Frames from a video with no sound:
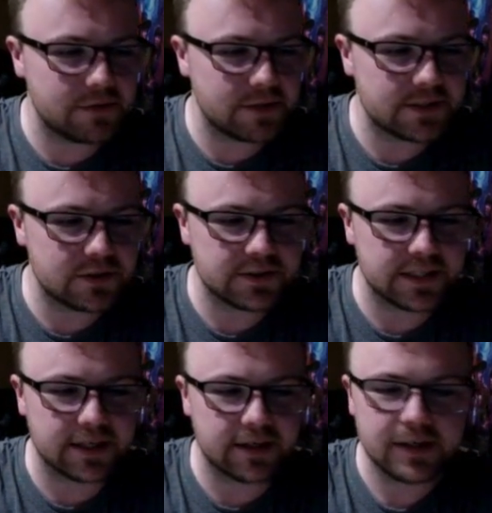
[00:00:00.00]
This looks
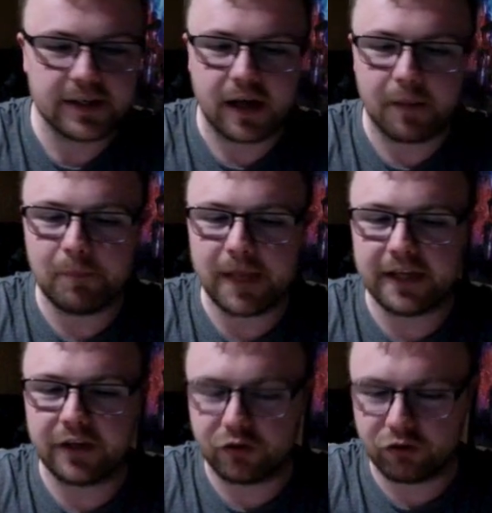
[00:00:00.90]
like a
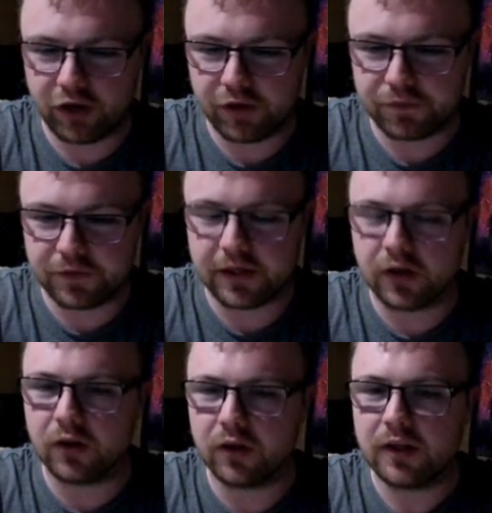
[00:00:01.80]
makeshift
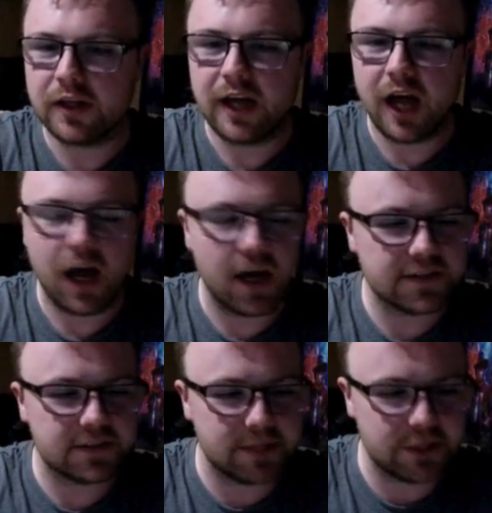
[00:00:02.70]
little hut,
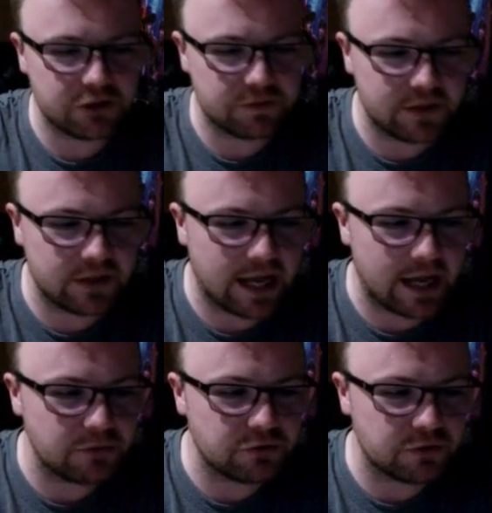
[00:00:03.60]
a makeshift little
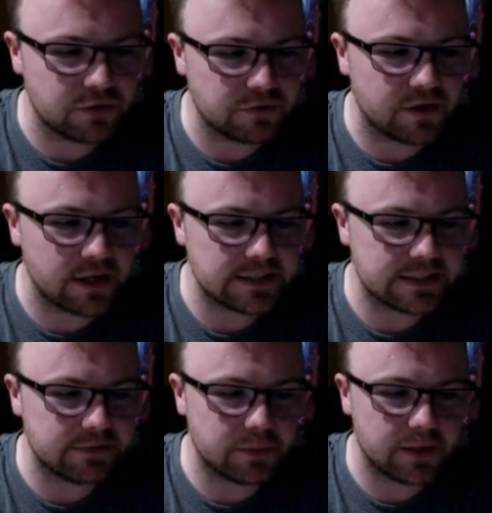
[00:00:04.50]
house, you know, there's vines
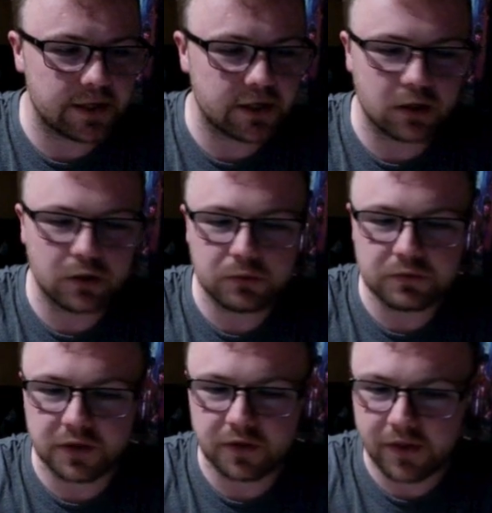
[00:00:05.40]
everywhere, clothes
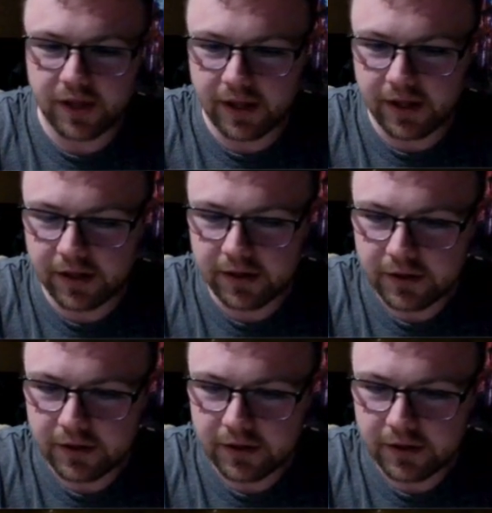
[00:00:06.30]
on there,